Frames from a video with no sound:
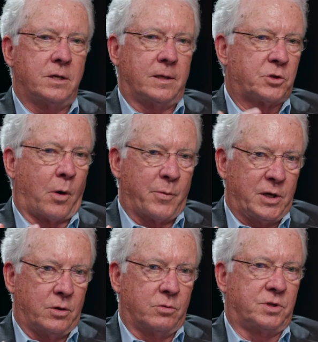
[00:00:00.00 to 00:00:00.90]
That's why we
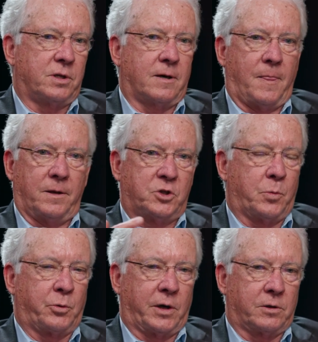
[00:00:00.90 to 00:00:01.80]
use
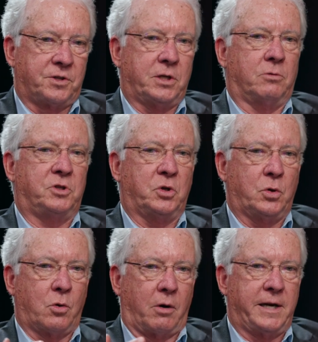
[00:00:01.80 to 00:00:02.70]
supercritical
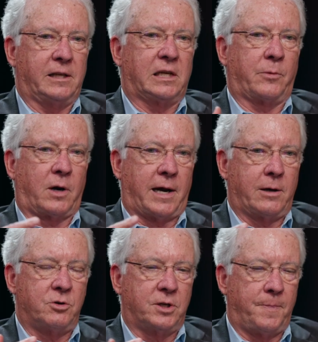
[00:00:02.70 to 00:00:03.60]
CO2 or helium or
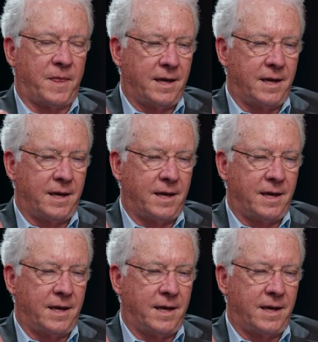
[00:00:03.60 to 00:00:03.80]
hydrogen.